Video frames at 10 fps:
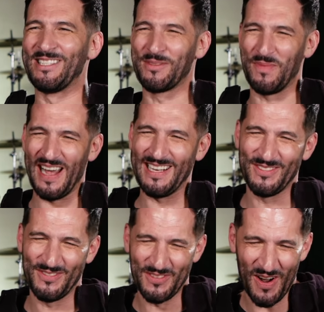in spite
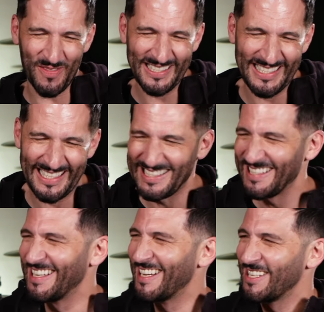of Robert,
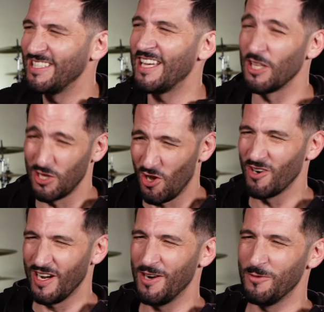because he had the
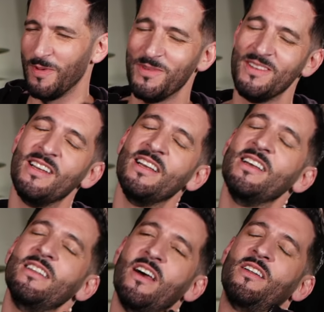long hair. Remember?
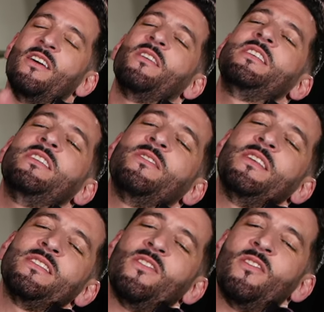No, no. You know,
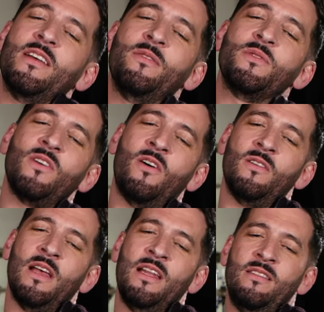it's all. It was
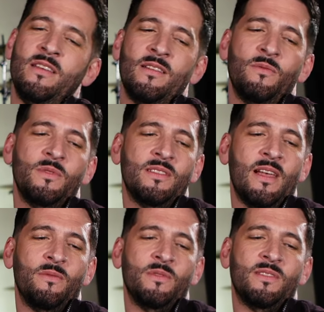all. Anything that was
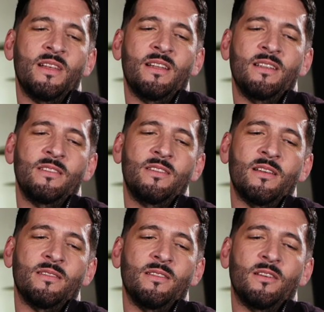said was said in
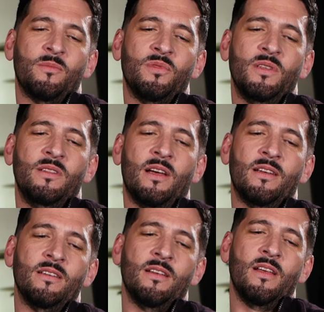jest and complete.
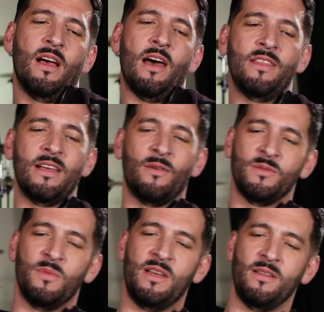Like I think I
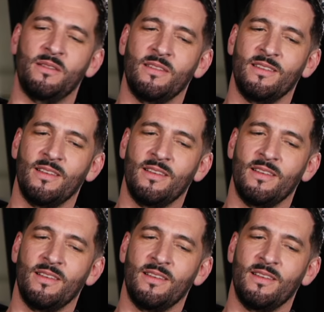was making,